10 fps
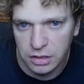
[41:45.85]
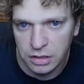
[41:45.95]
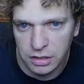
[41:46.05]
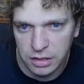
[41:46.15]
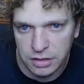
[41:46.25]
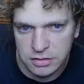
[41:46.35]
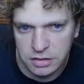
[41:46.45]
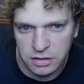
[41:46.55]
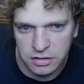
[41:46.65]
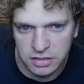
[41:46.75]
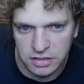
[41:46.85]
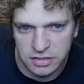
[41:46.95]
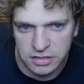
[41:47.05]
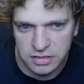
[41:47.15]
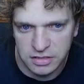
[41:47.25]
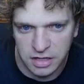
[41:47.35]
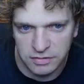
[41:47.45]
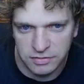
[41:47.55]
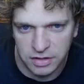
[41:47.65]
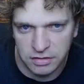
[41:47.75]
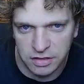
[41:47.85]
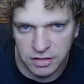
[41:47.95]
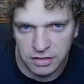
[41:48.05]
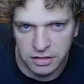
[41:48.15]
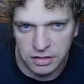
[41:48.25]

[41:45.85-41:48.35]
And this card is not the